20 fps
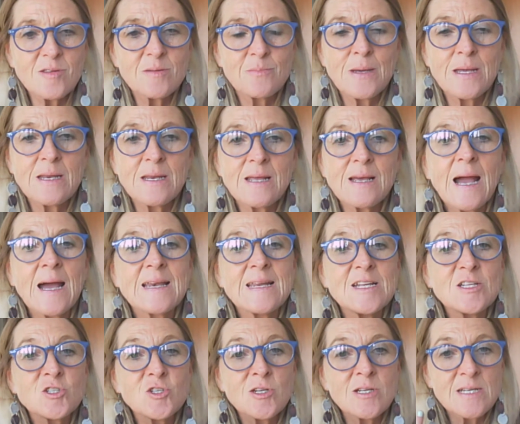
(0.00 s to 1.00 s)
meaning I
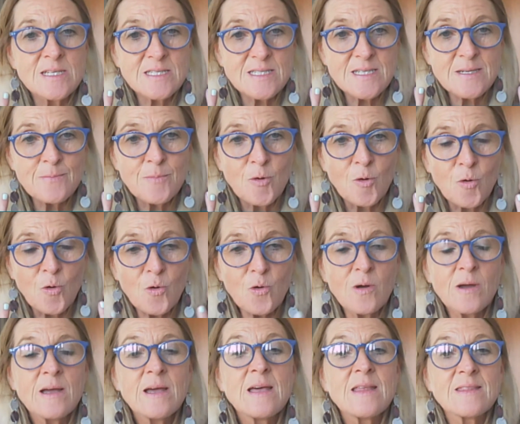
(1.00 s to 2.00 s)
need to listen more
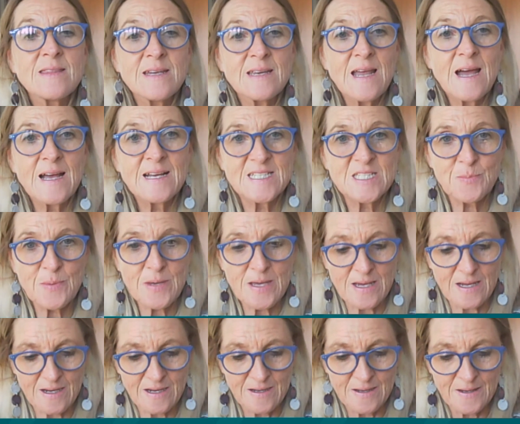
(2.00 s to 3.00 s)
than I
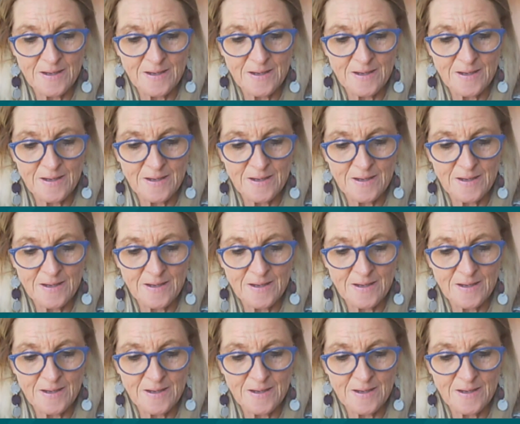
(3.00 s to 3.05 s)
speak.